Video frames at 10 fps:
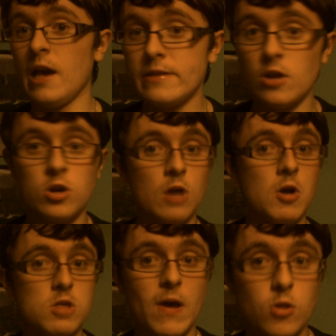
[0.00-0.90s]
don't know
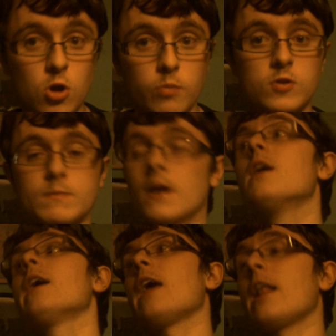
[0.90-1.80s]
much about nobles, but
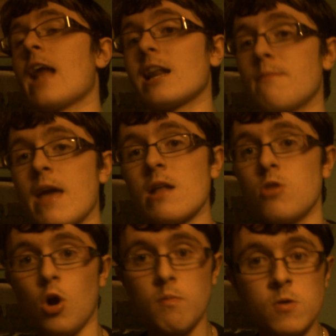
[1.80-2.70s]
in anime
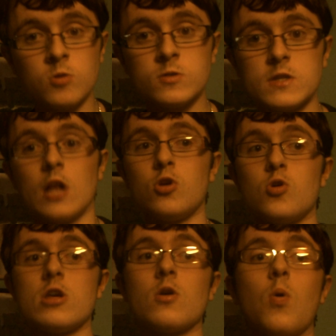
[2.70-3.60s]
nobles are
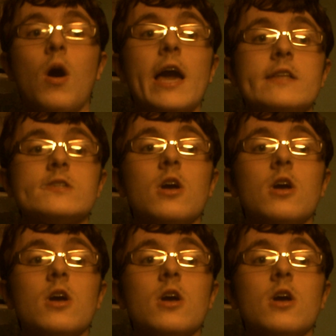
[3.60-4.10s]
usually quite